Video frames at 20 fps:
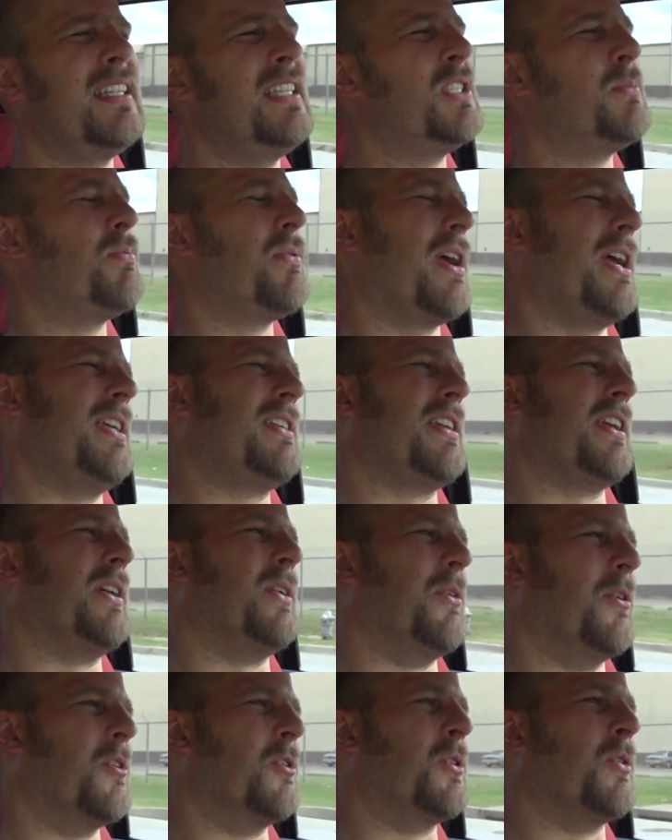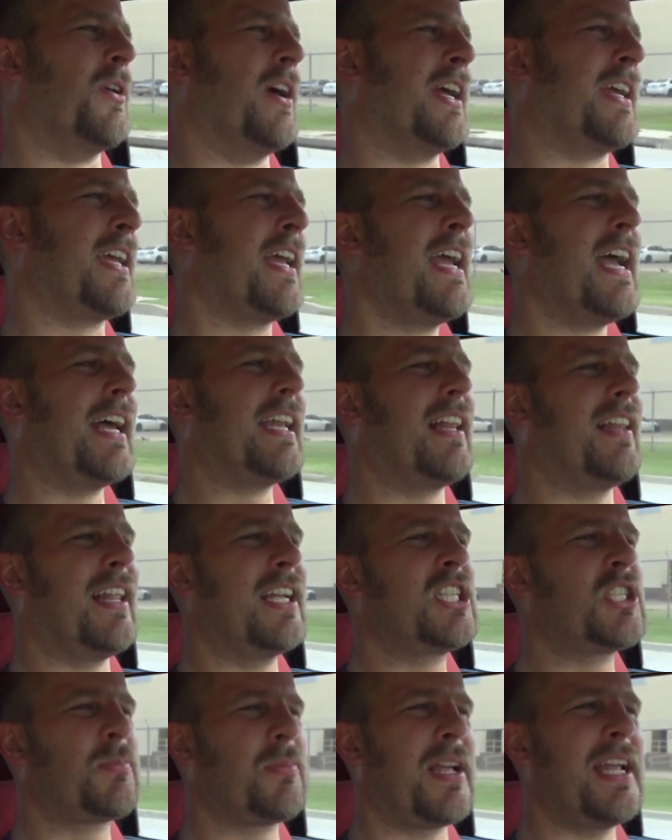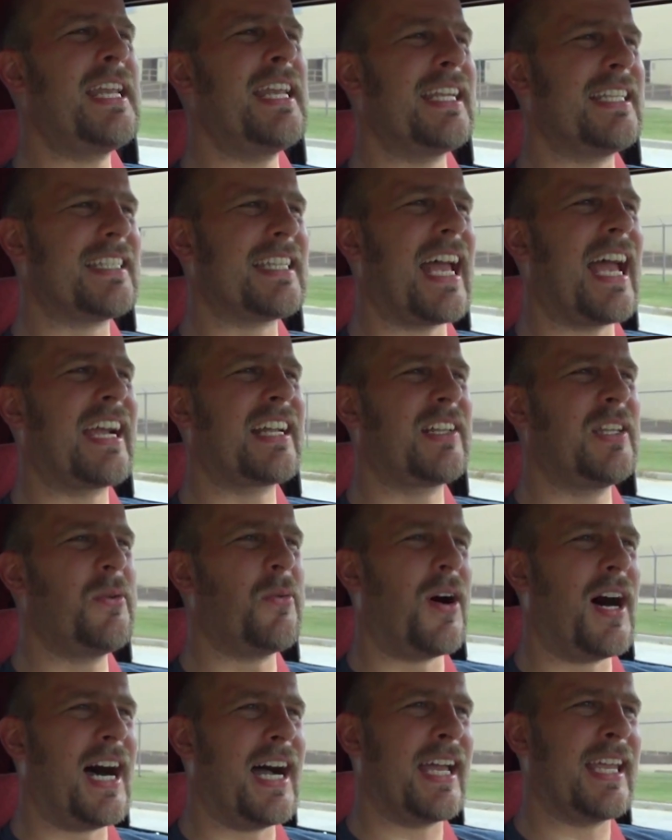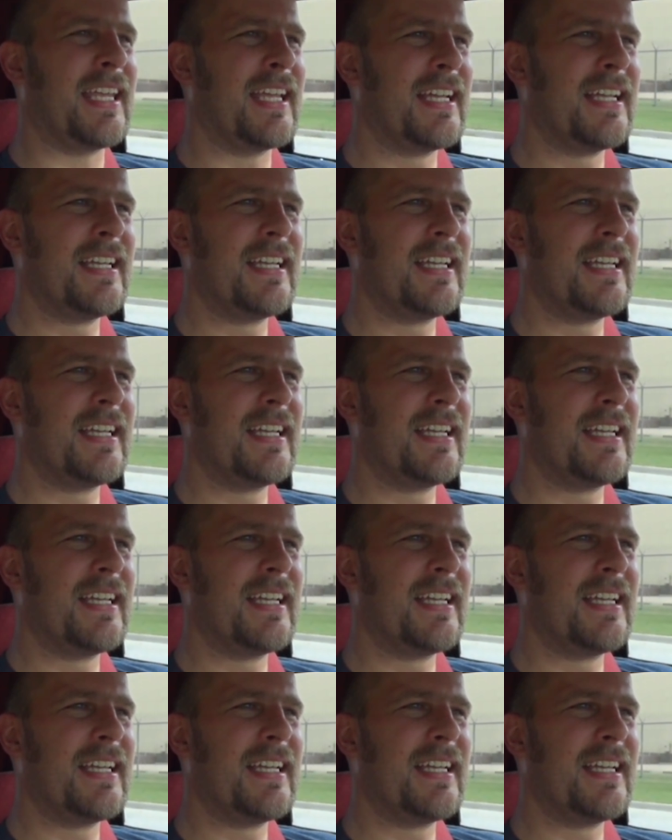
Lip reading: these brakes here real quick, and I'll explain exactly why.